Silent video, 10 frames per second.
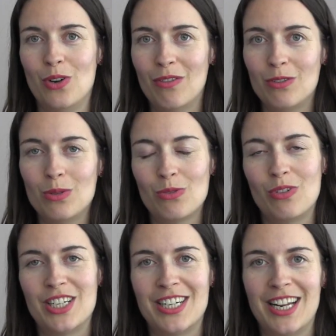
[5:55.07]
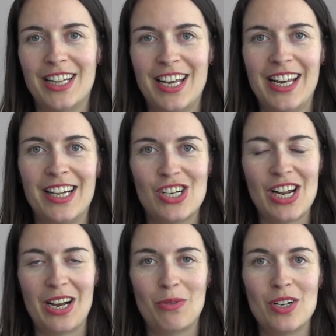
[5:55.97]
novels written in the English
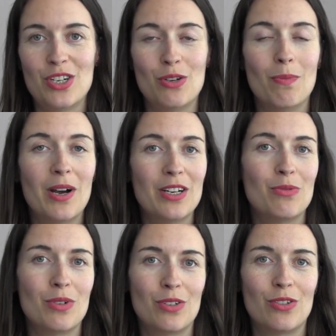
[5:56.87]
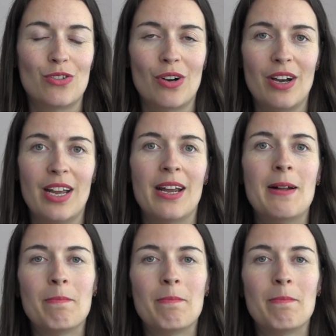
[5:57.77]
language, you might want to try